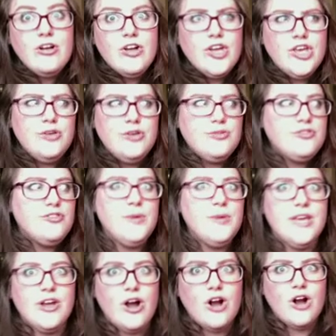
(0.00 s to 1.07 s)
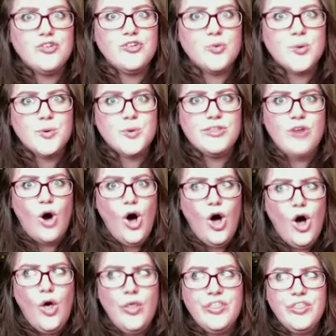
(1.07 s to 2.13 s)
accused of being hard to work with
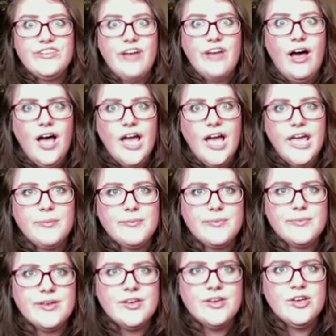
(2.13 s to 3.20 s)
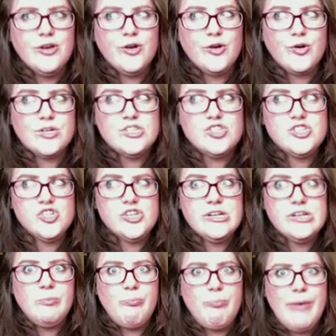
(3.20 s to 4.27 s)
all the time.
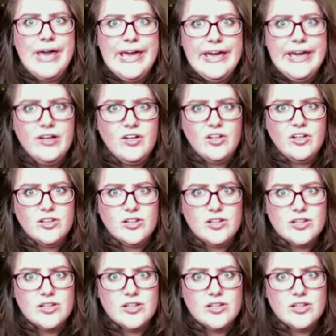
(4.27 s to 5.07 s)
Christian Bale.